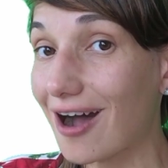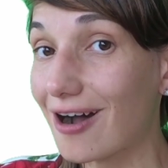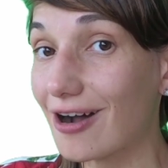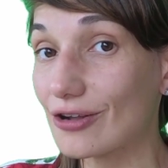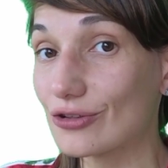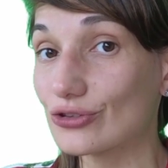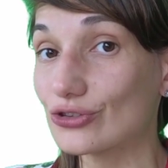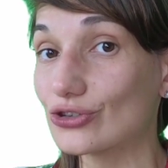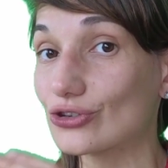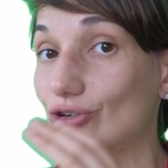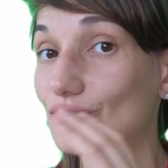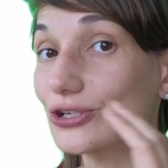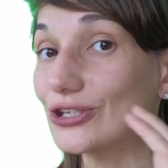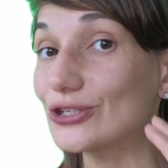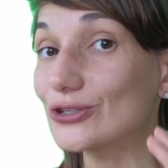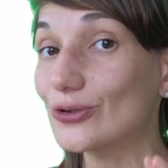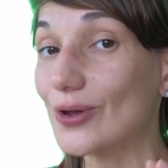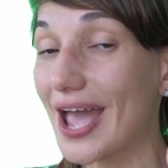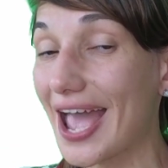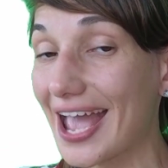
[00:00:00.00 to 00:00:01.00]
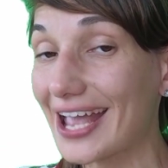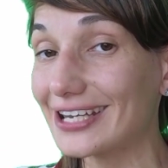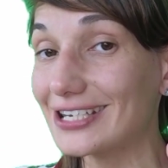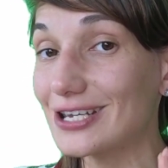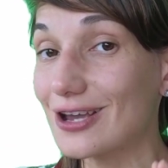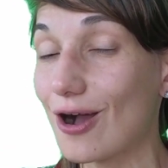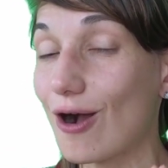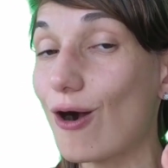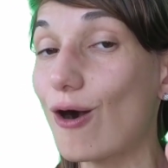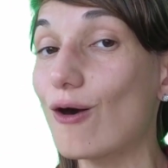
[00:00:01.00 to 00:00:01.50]
answer to
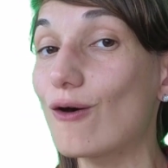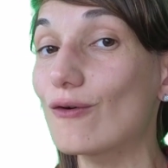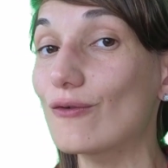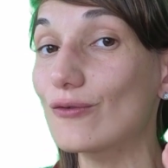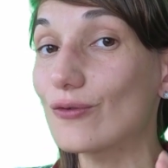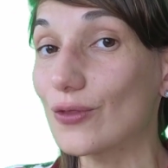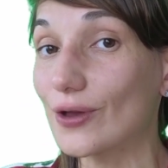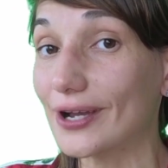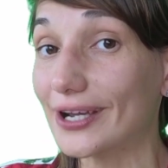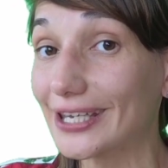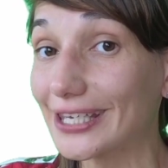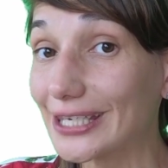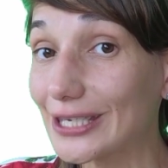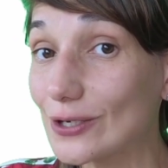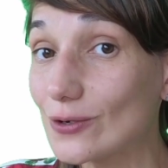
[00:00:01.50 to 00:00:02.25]
any of the